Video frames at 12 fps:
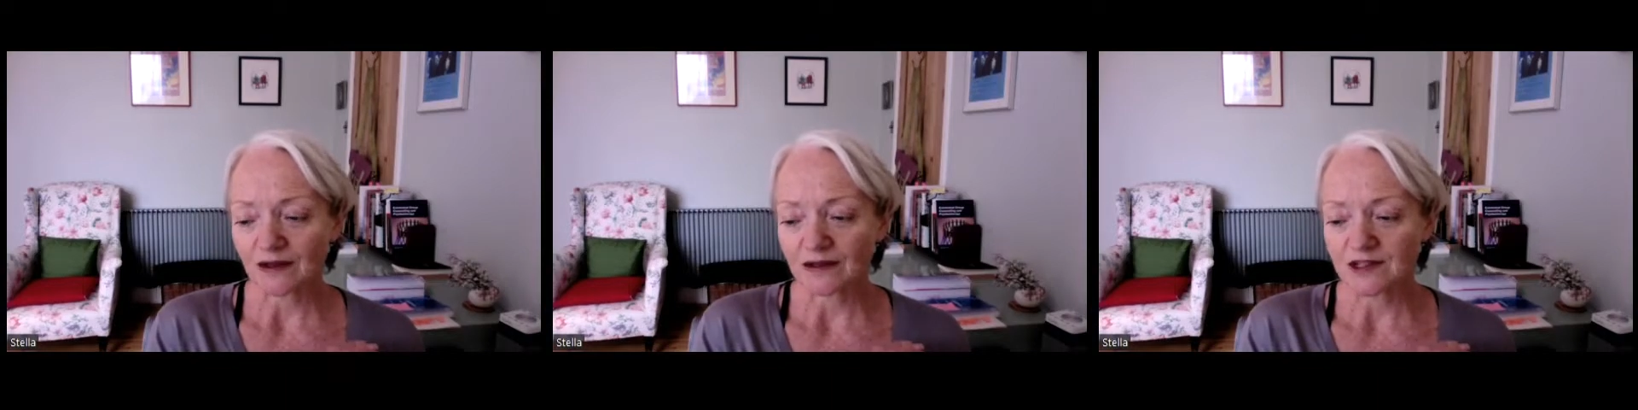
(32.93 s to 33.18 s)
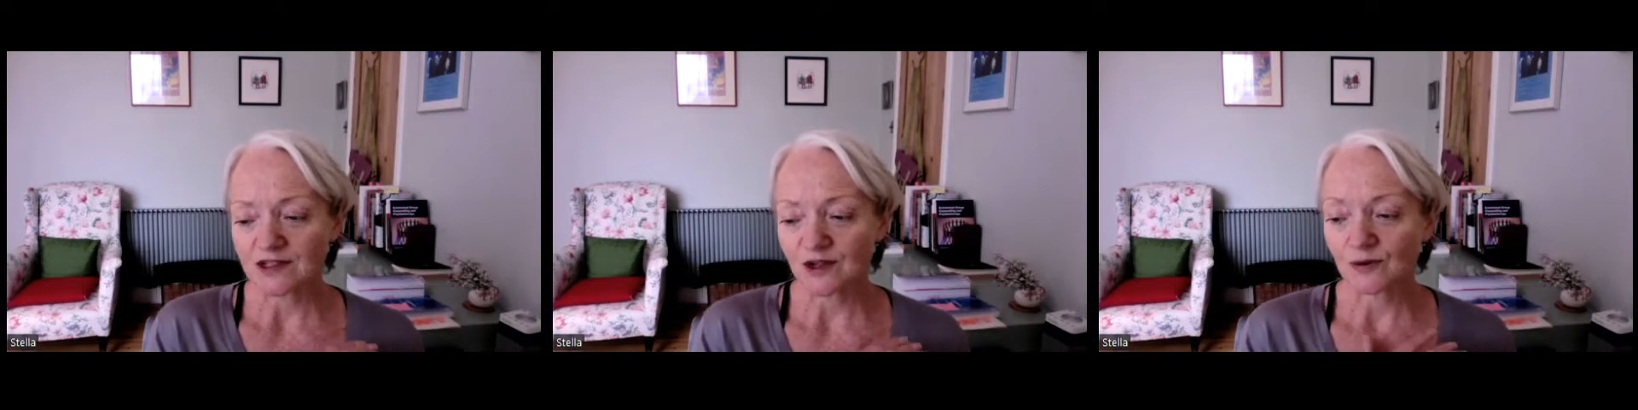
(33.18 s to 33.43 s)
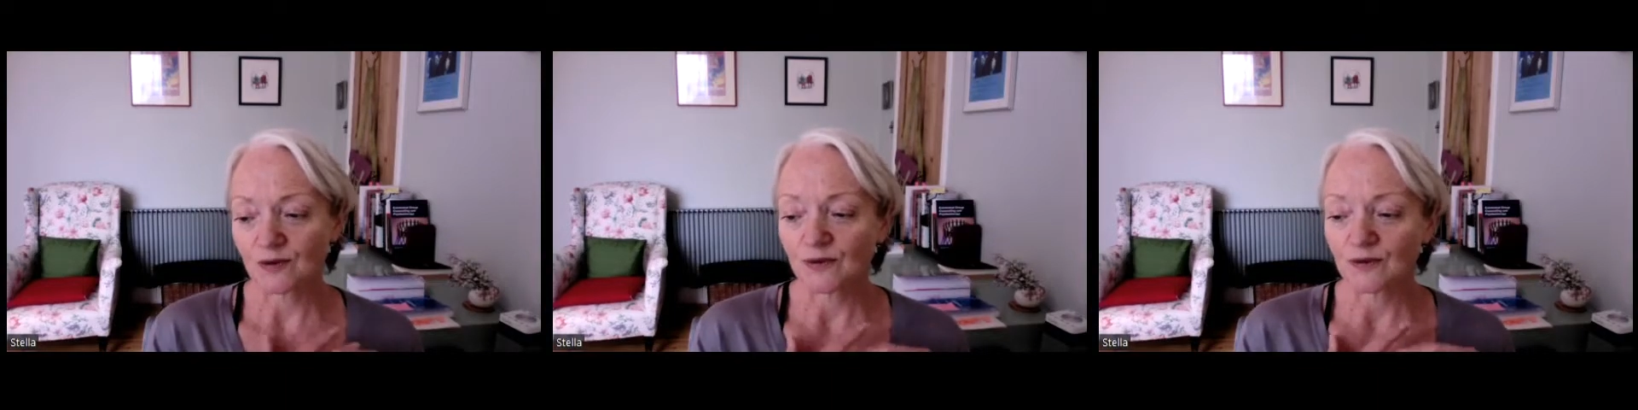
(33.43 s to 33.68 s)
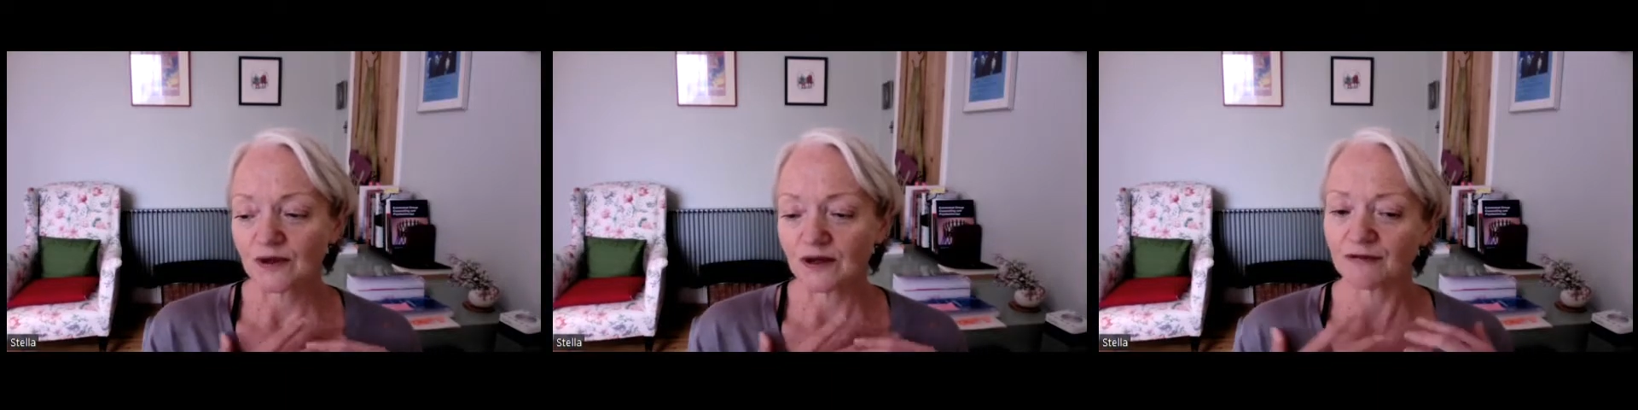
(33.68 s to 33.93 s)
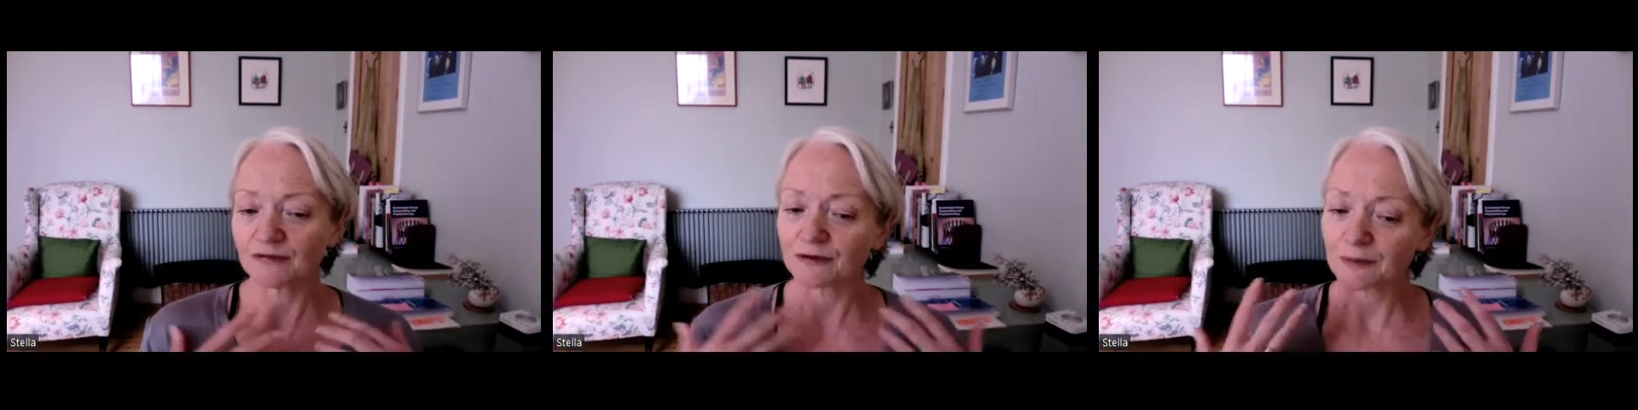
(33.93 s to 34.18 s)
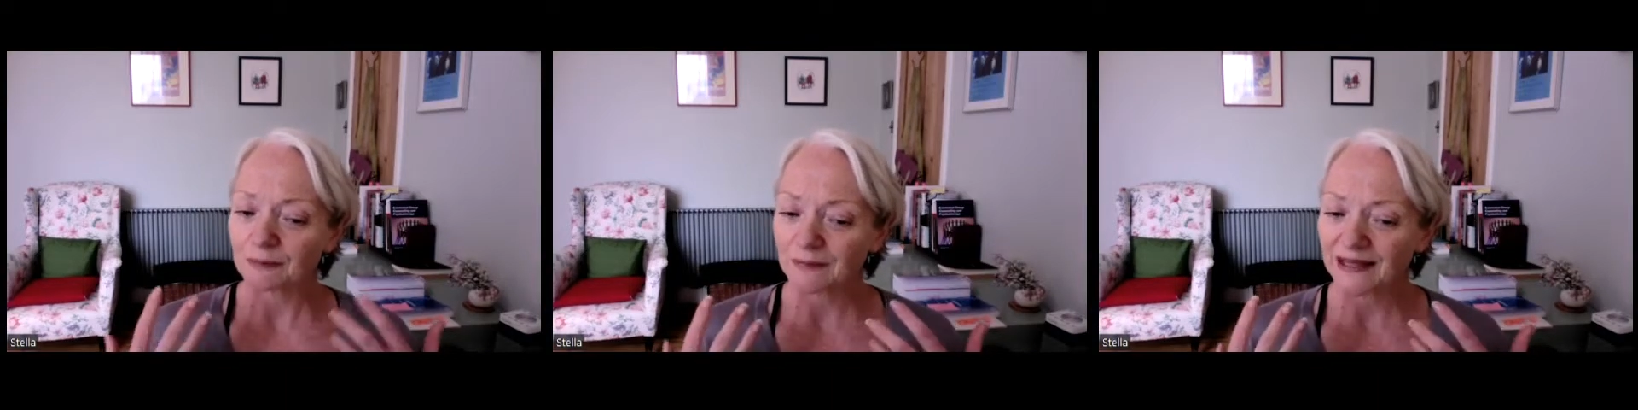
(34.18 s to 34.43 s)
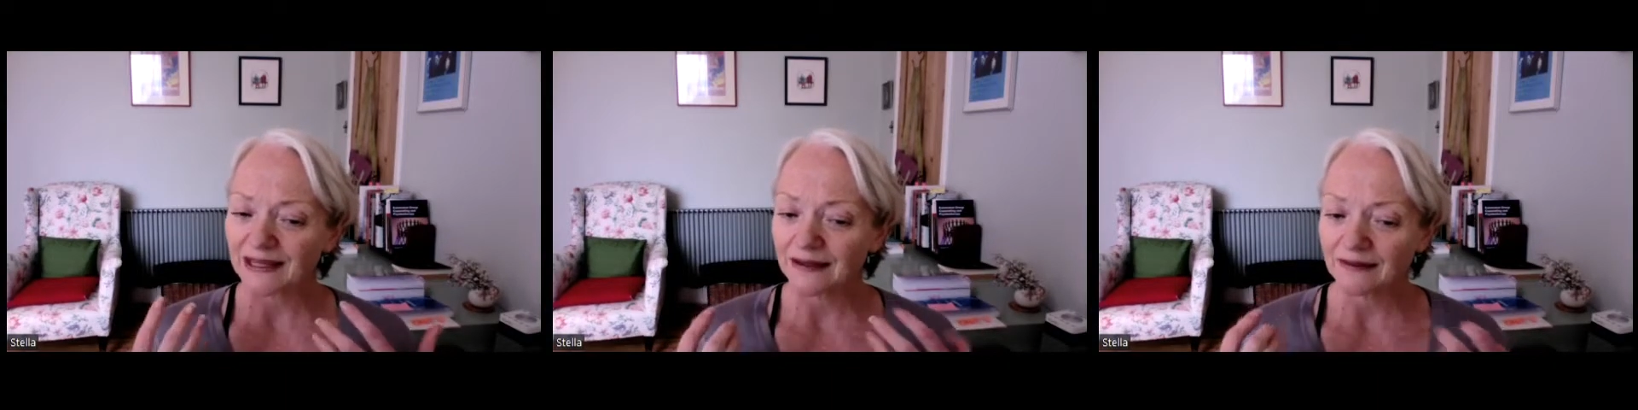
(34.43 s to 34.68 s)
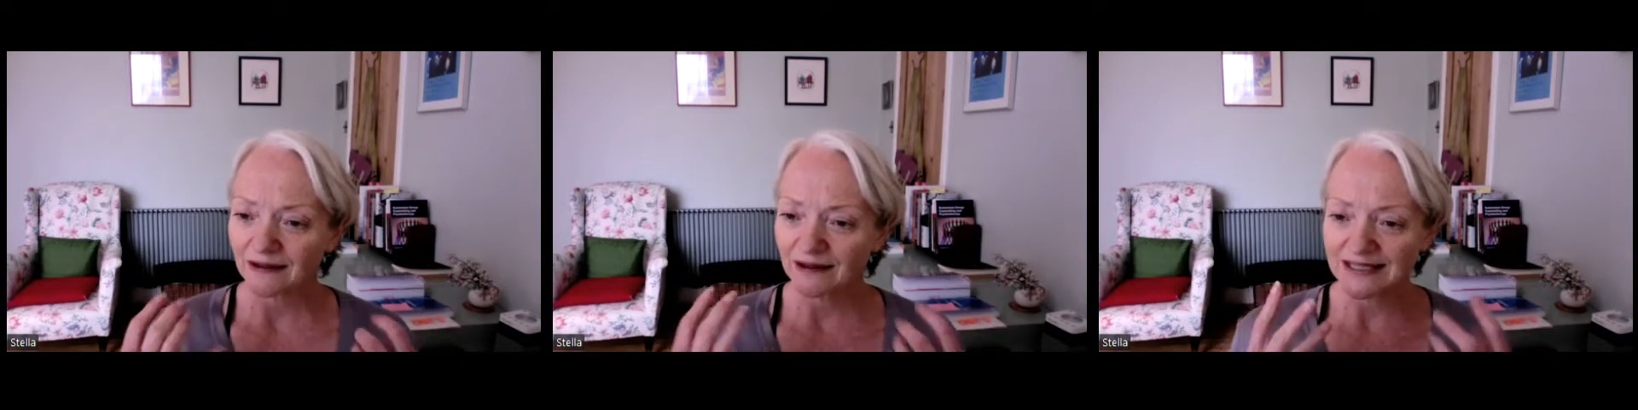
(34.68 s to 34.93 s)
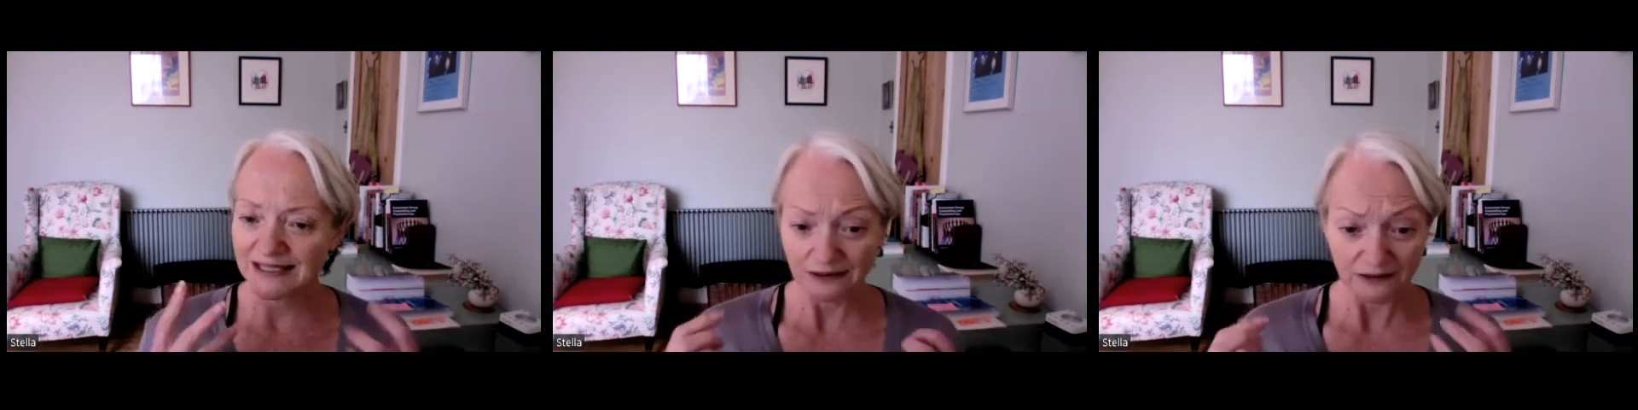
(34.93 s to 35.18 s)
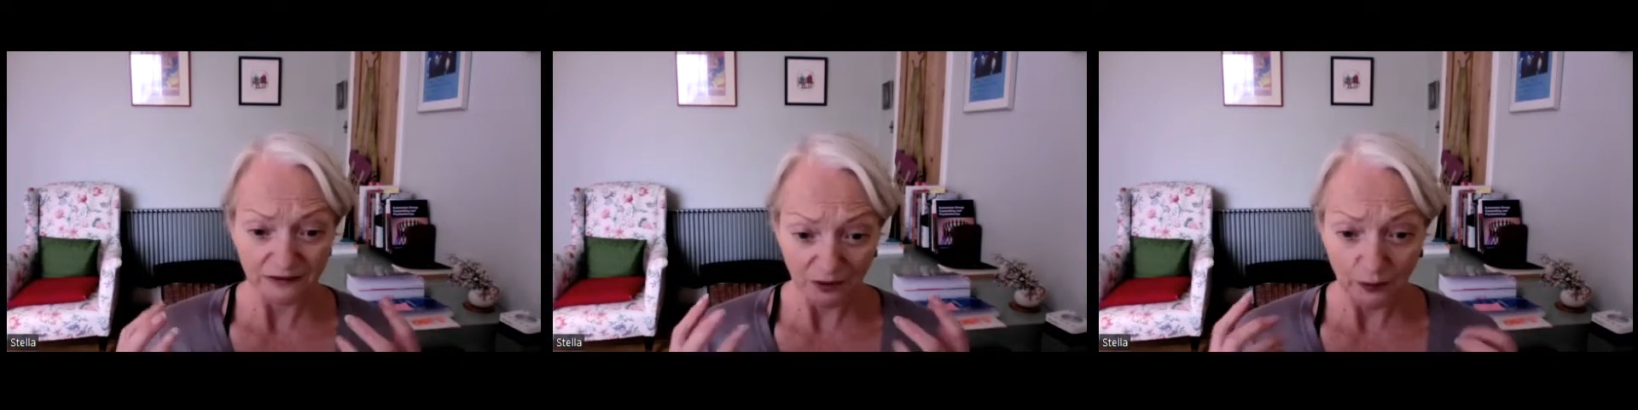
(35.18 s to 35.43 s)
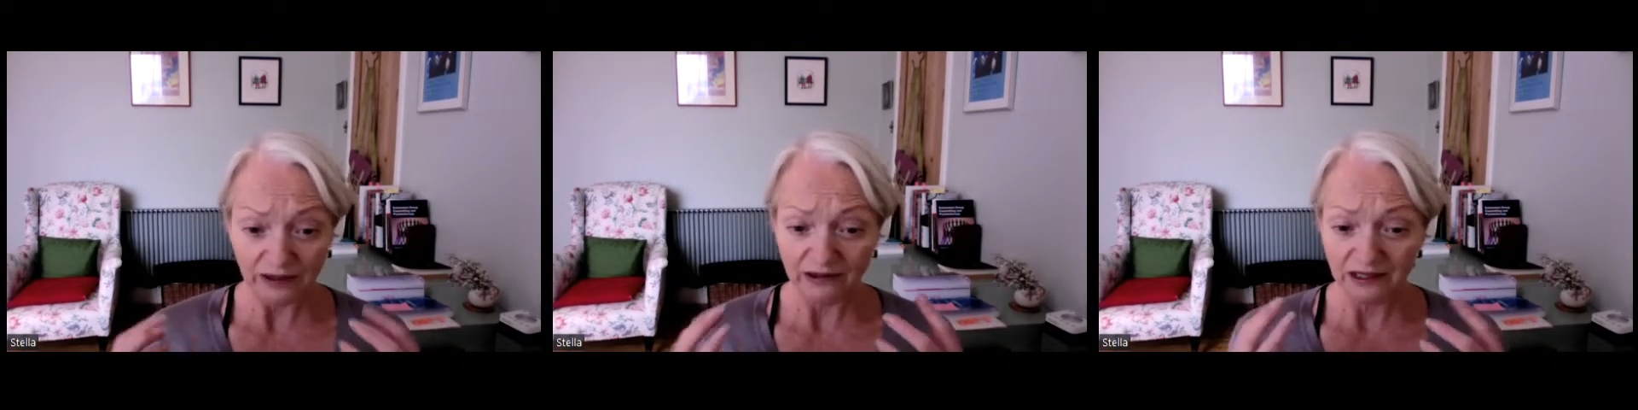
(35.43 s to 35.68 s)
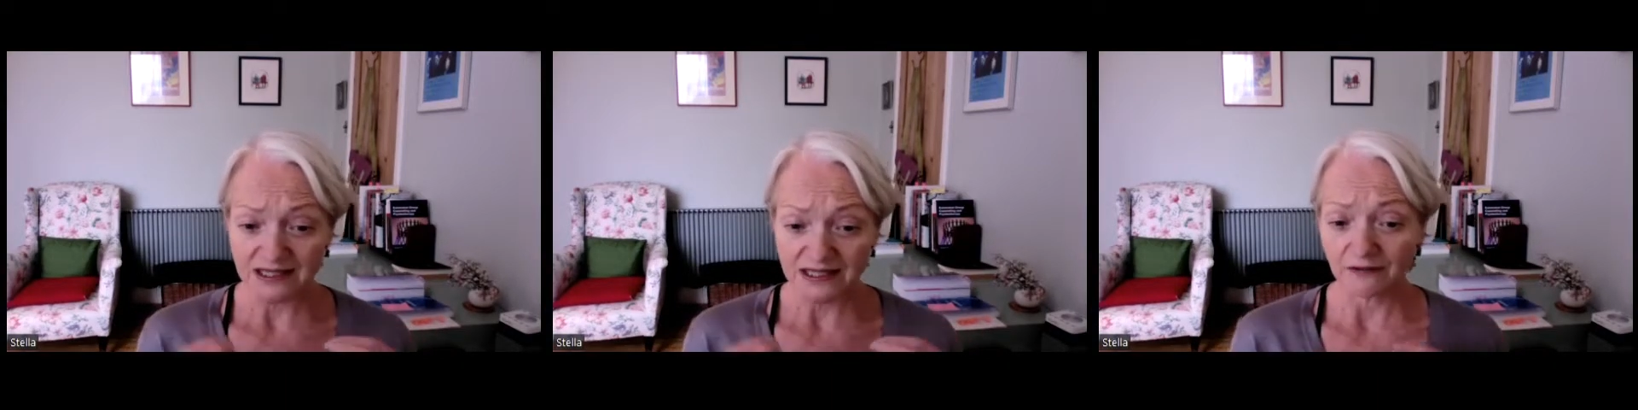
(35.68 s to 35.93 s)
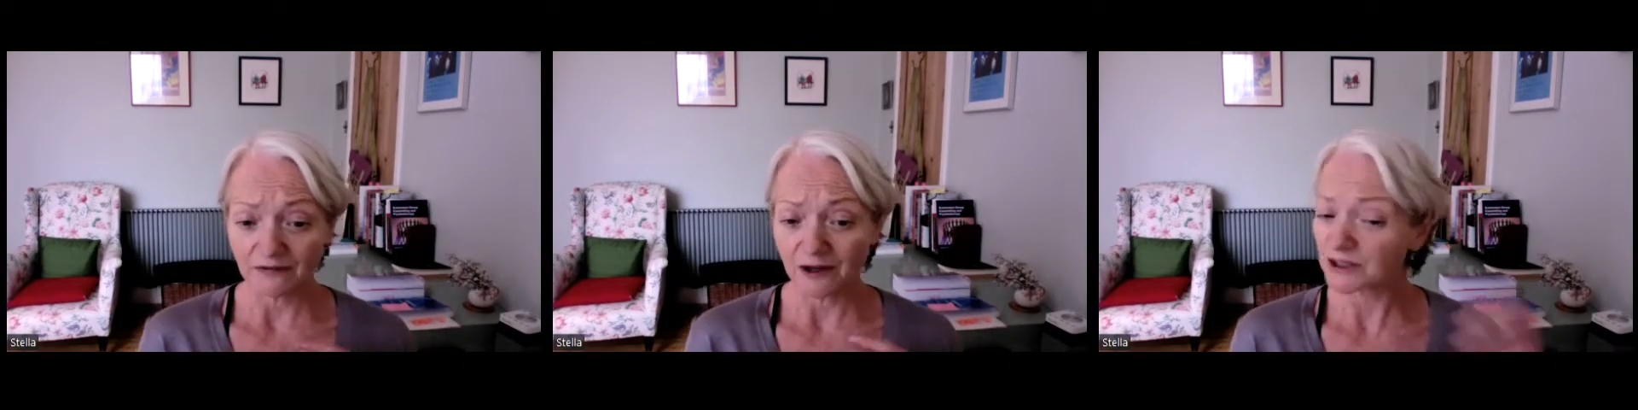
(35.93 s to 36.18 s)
So for me, the idea of queering stuff up,